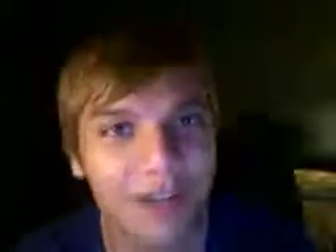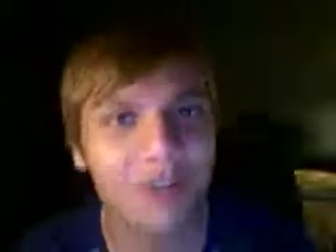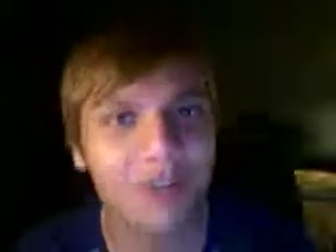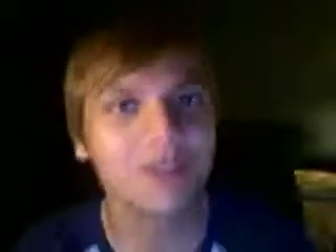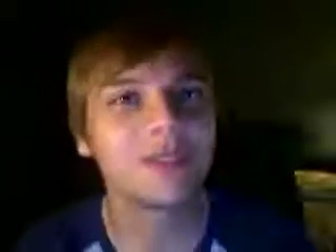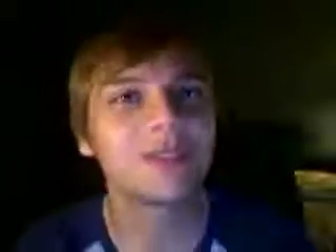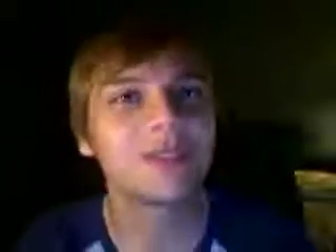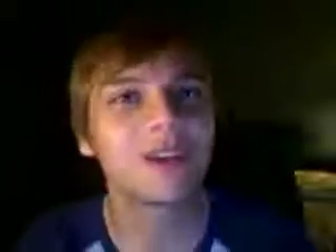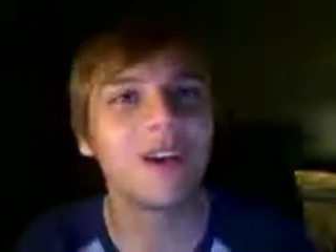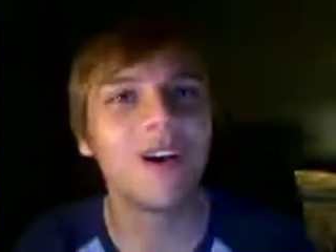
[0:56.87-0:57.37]

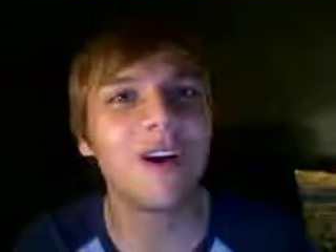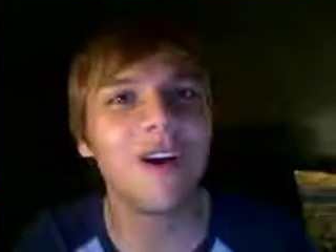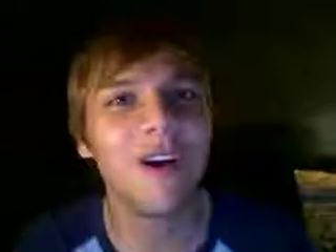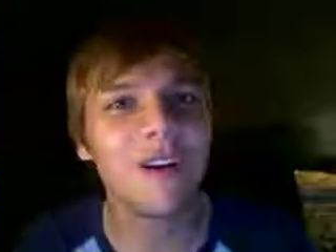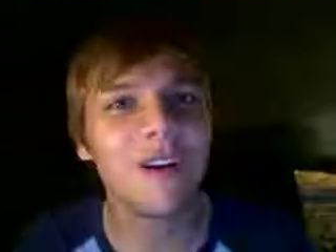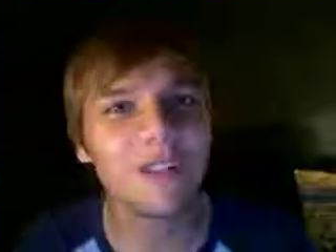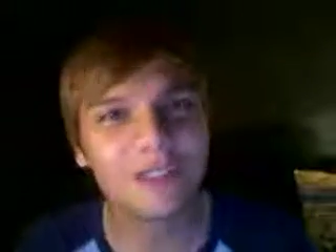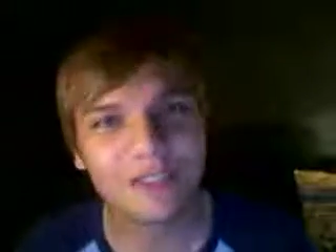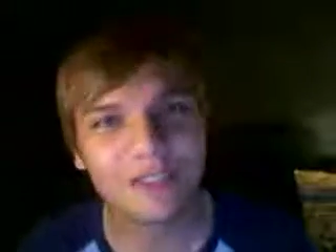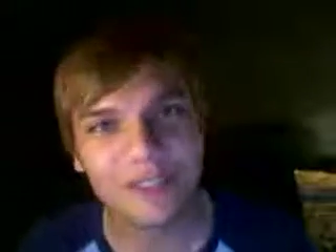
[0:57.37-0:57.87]
who's
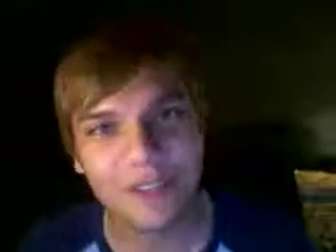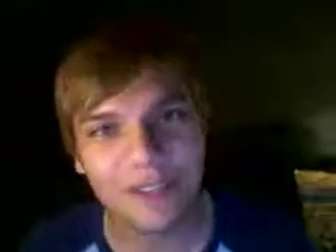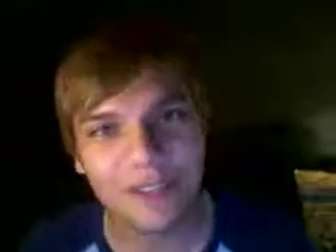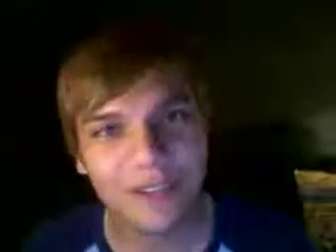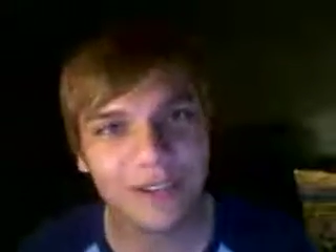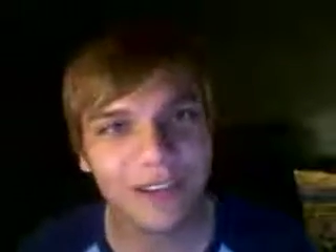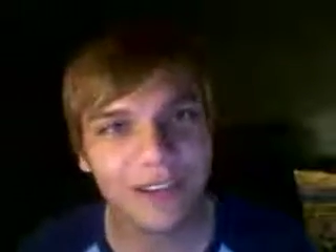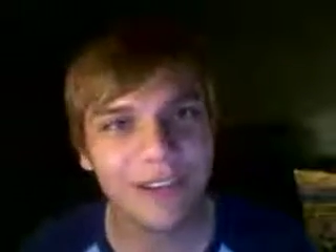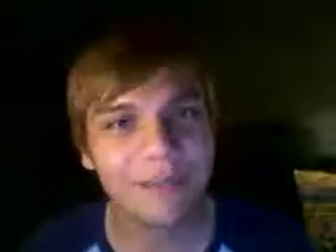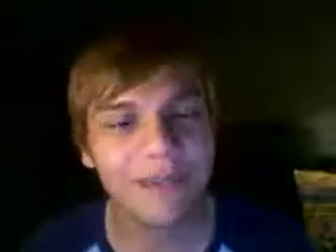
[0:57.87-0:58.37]

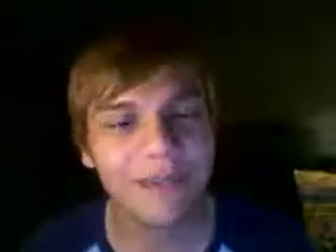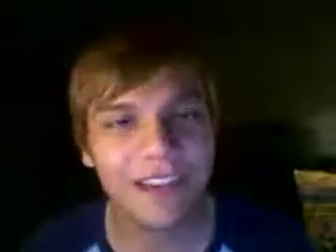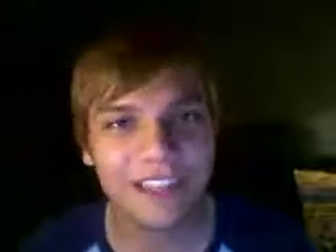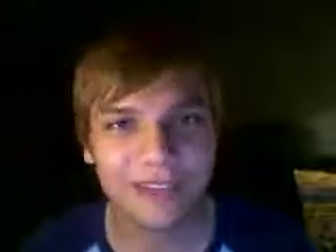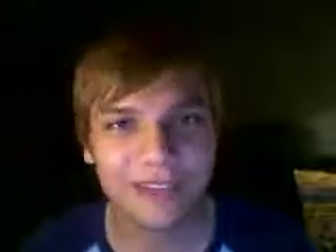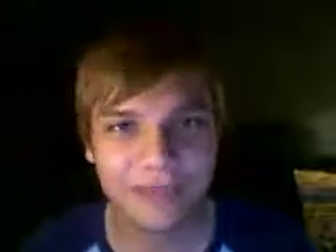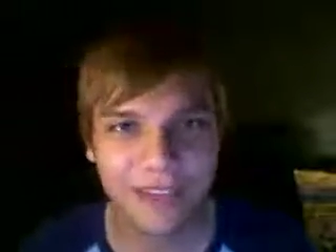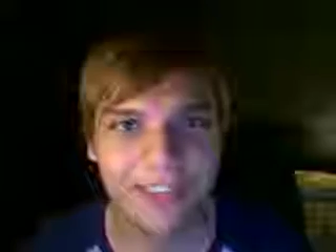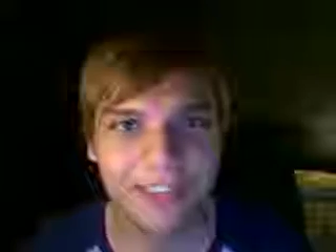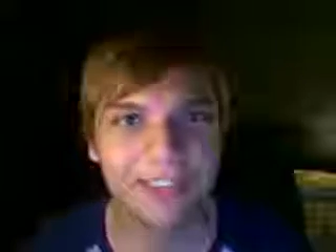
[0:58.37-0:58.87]
also a
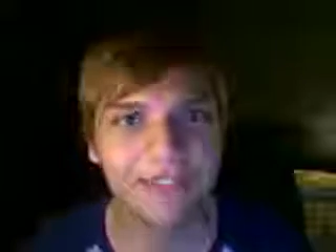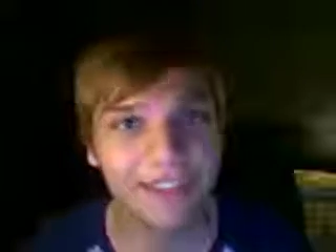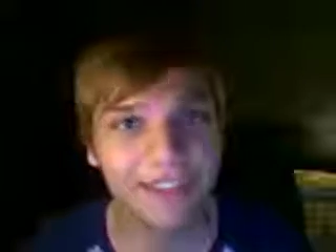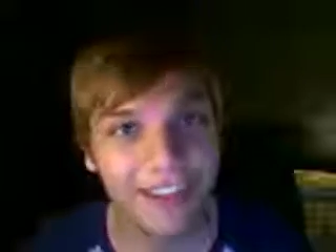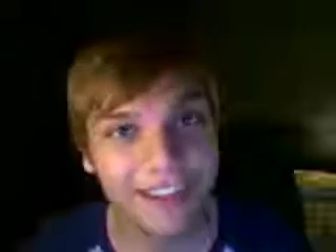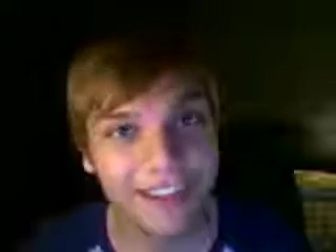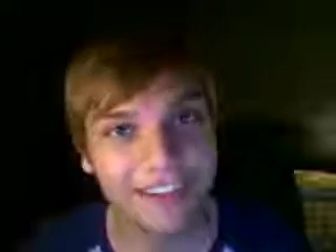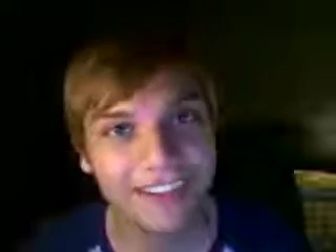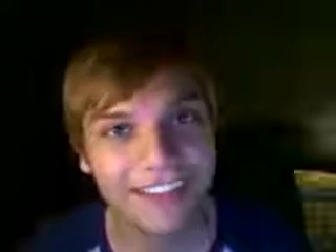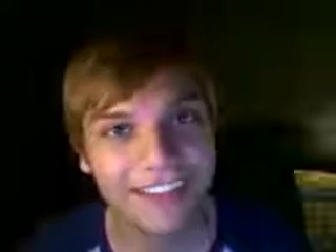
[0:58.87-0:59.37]
MySpace
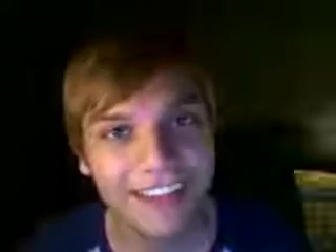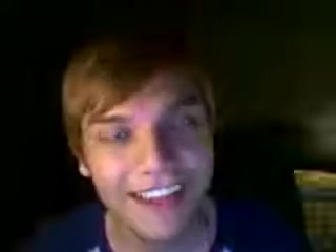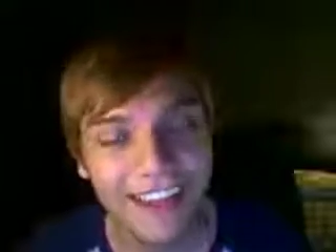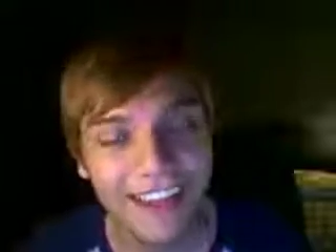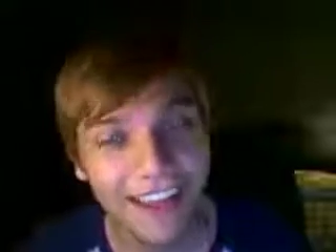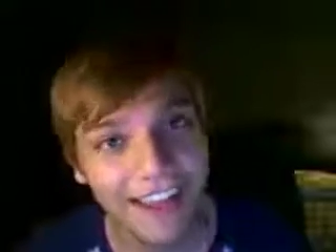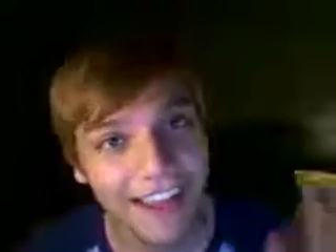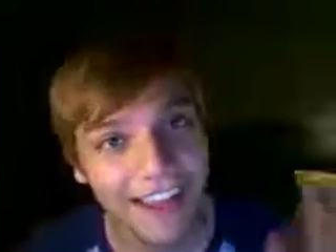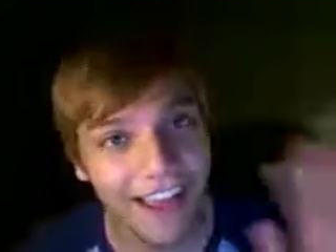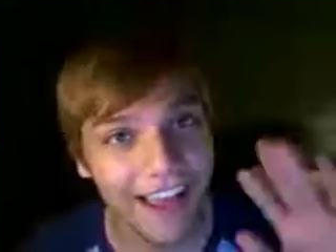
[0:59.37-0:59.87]
friend.
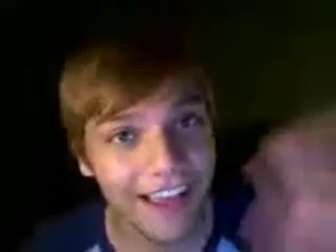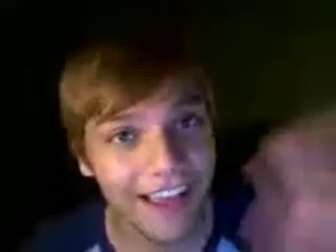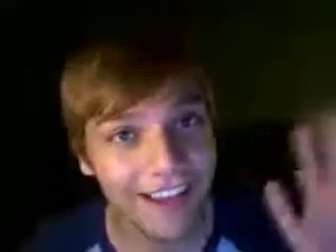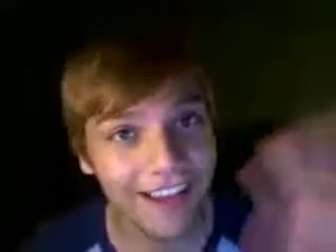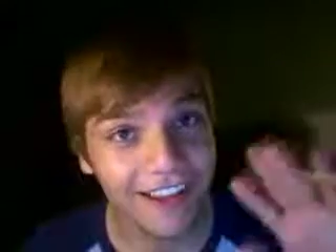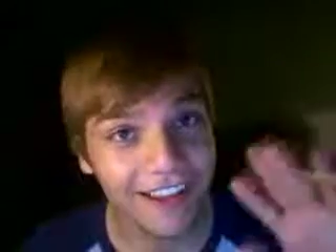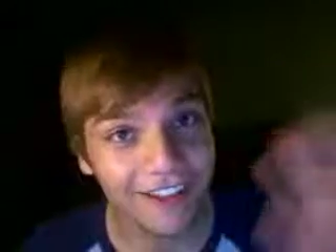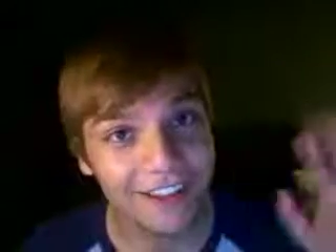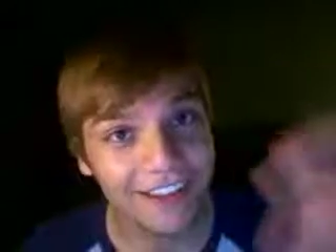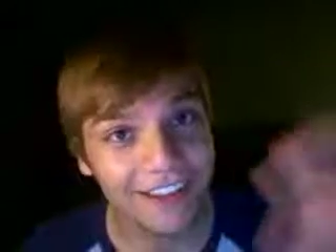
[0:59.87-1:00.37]
Hi
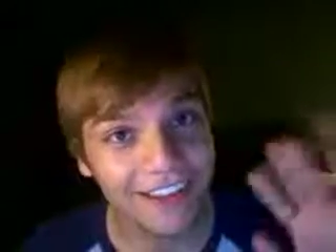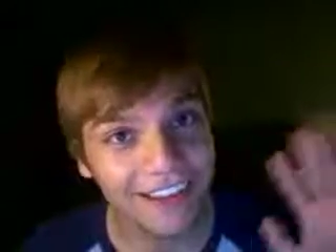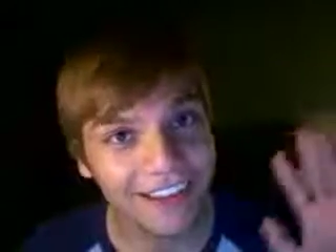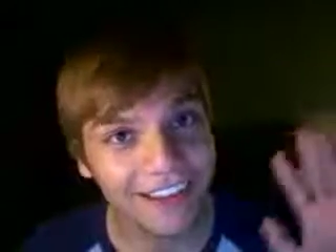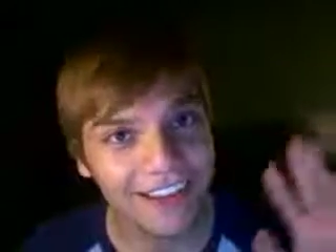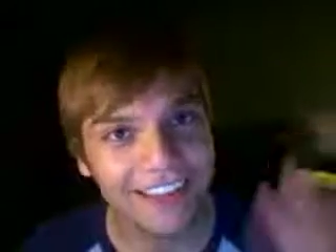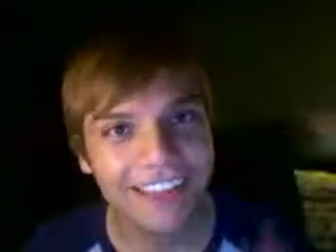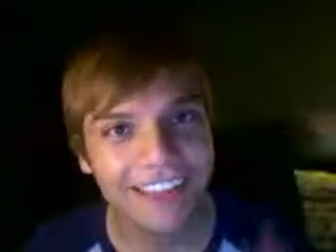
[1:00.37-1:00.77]
Audra.